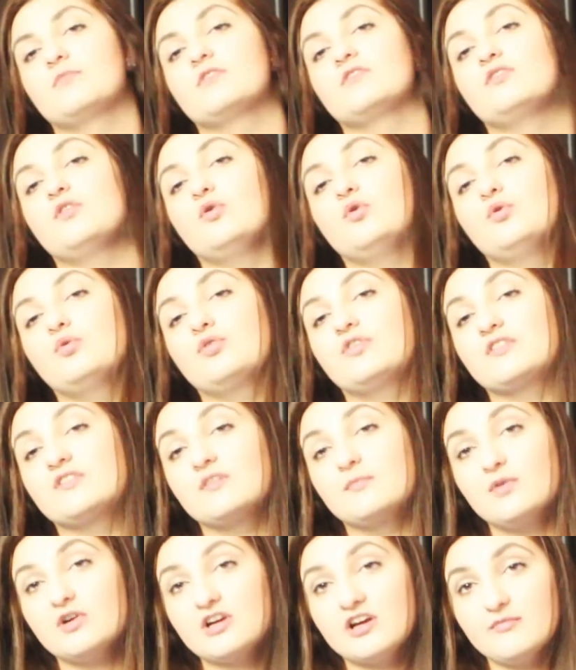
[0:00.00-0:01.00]
So there's
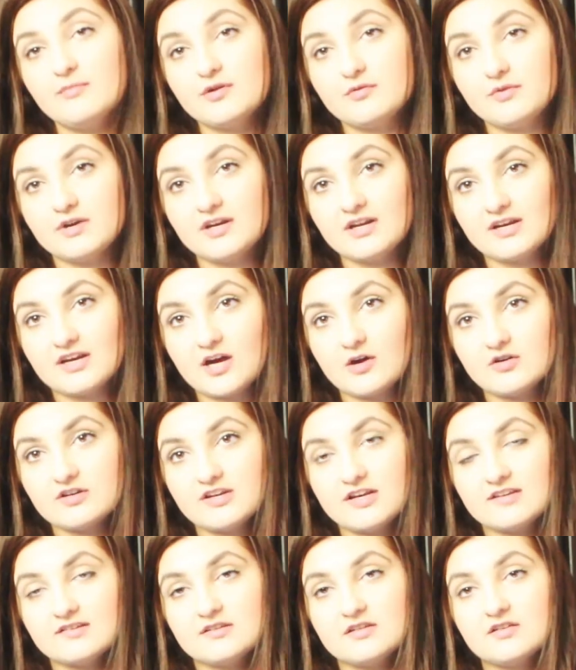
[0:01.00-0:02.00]
a book I've been reading
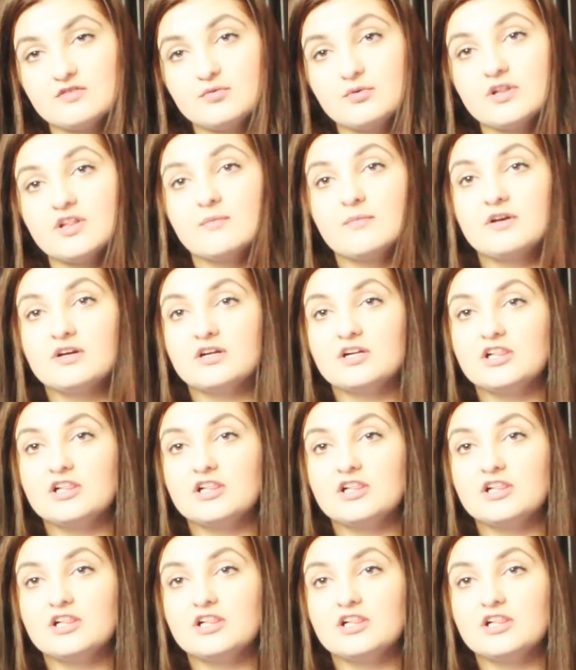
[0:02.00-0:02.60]
nowadays, and it's really been